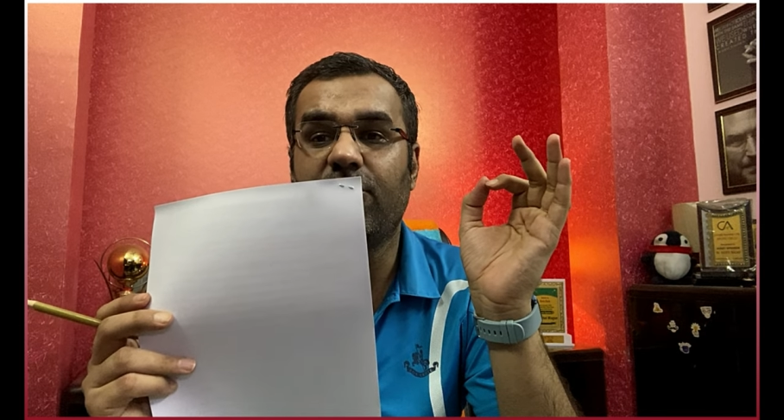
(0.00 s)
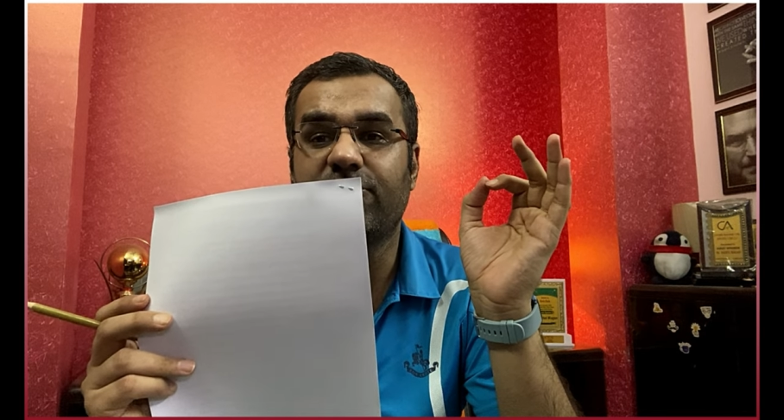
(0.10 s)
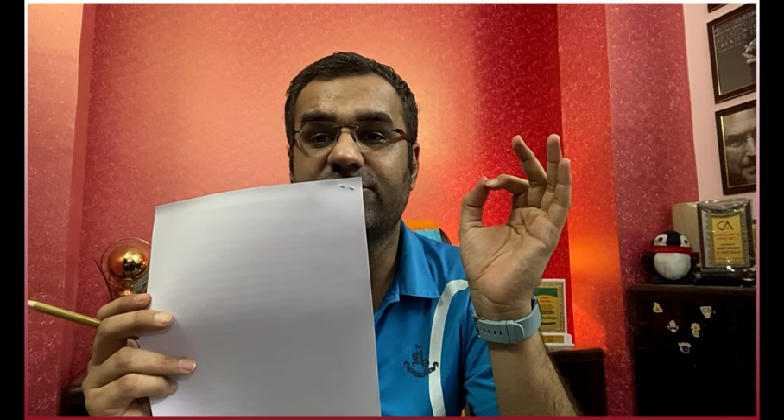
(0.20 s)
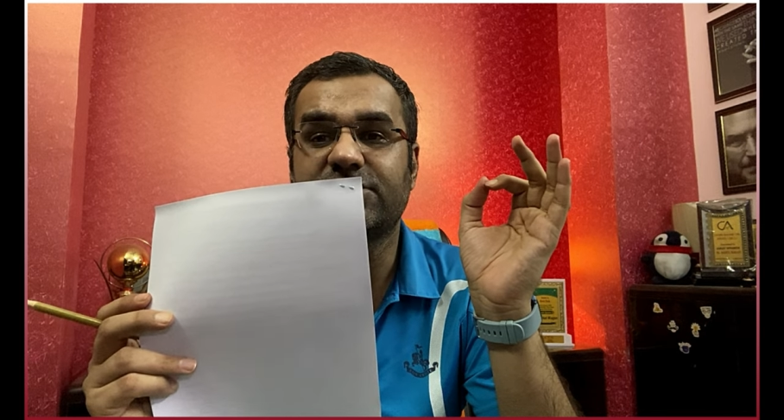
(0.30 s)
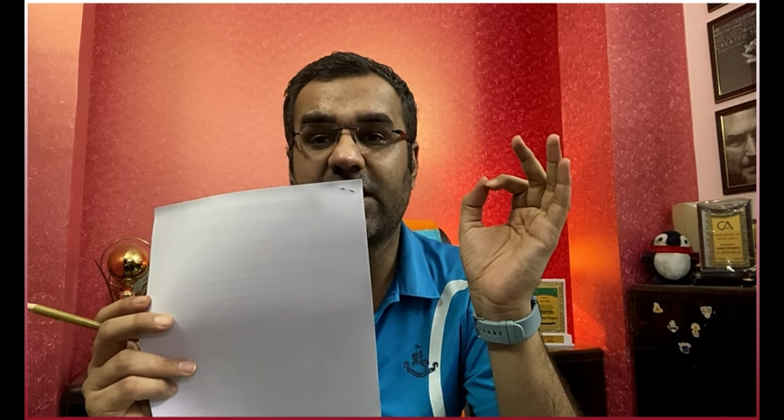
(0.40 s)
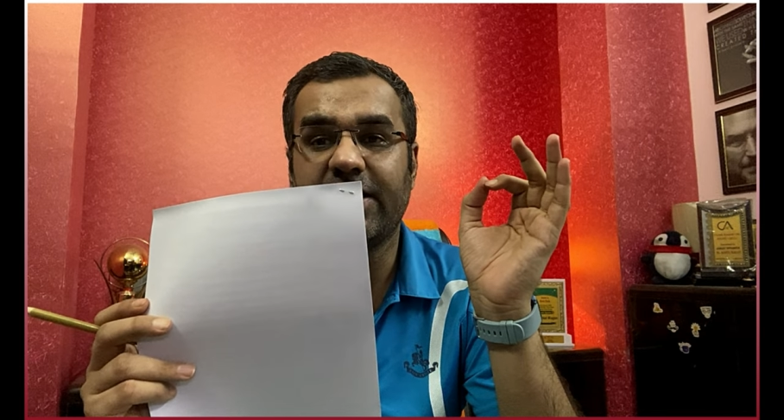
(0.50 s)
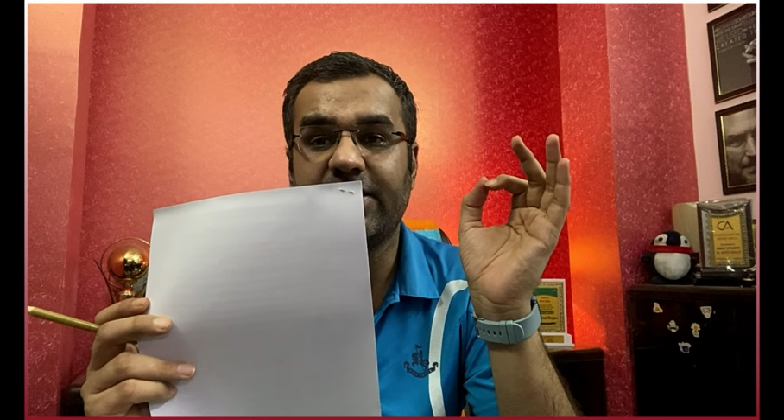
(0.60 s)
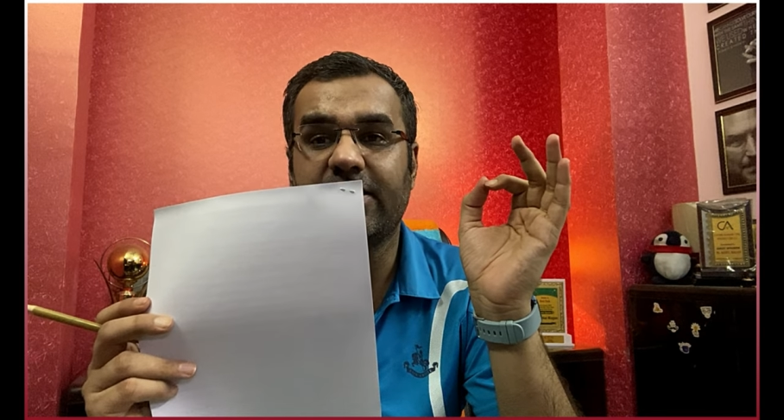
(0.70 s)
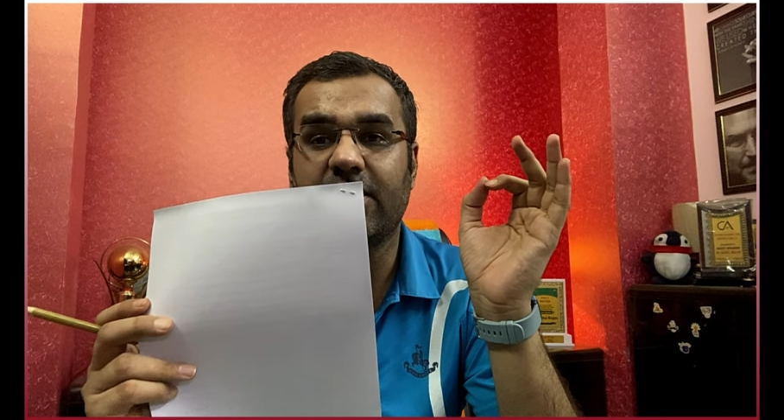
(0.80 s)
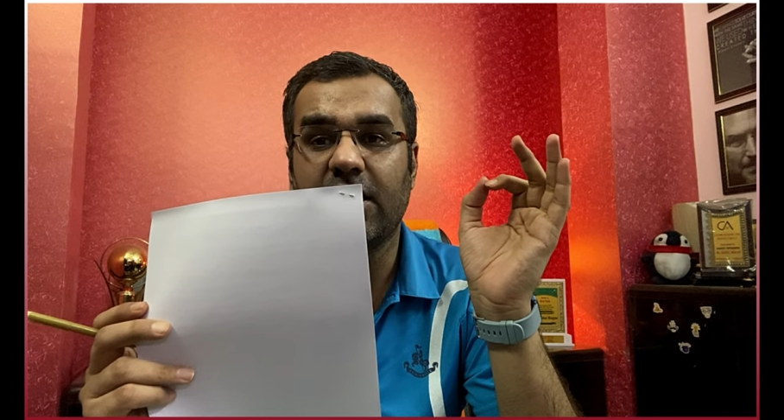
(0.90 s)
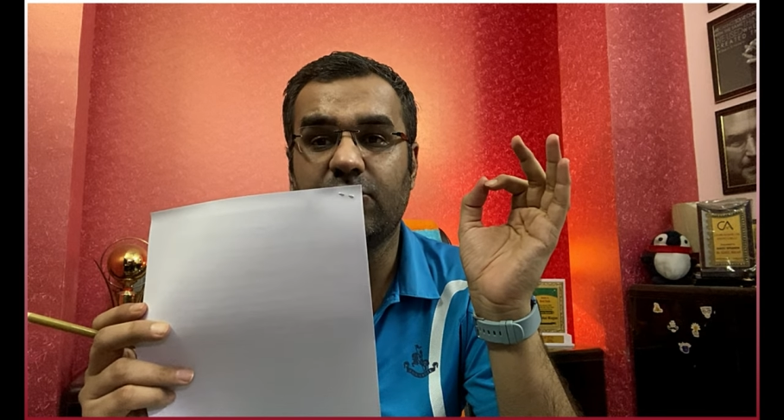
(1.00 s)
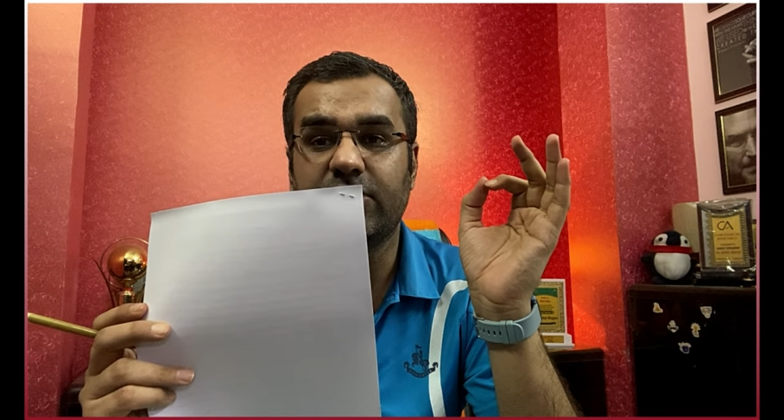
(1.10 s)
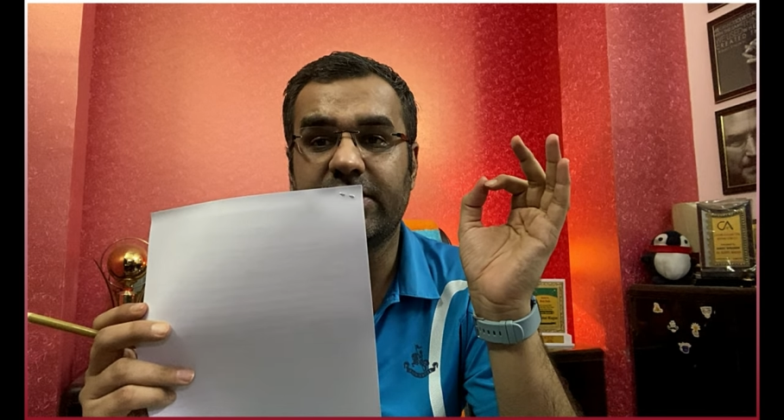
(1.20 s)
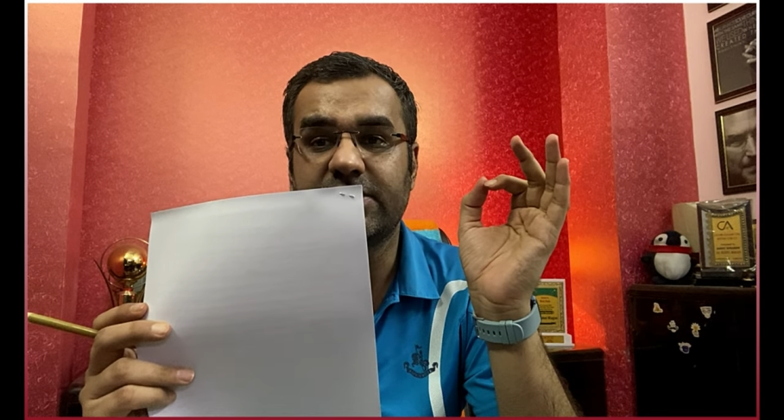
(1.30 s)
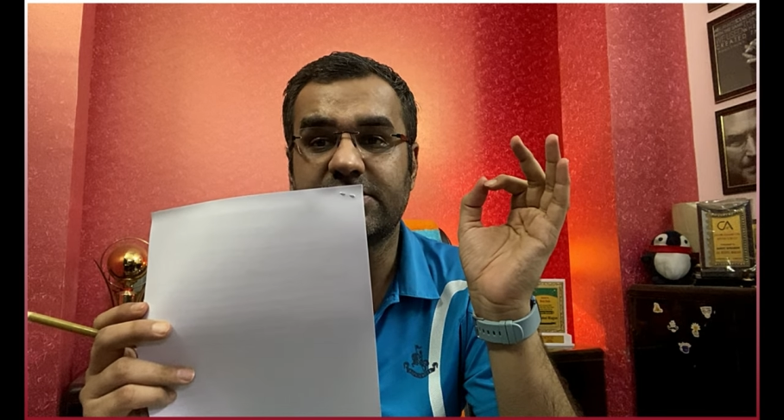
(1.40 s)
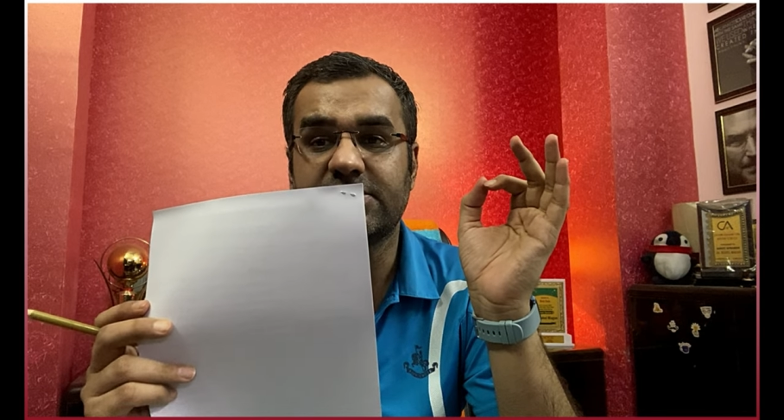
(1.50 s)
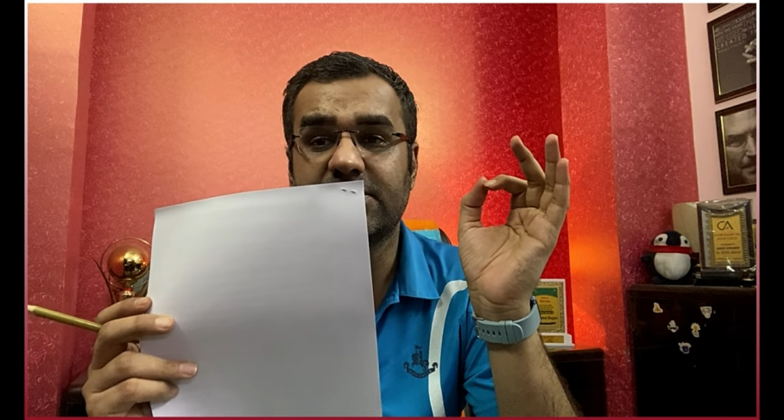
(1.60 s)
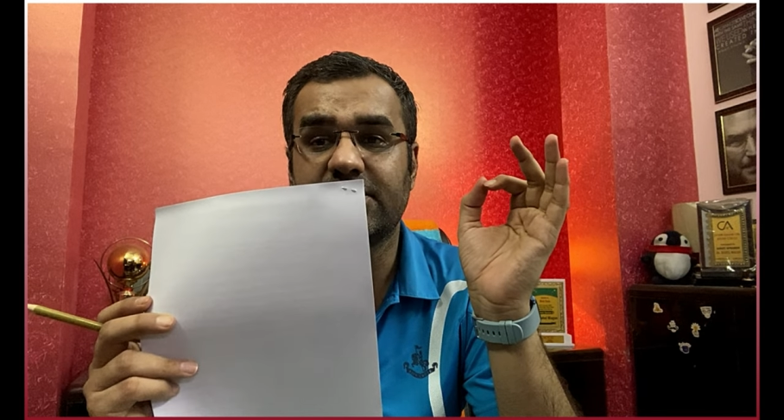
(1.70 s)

of chartered accountants,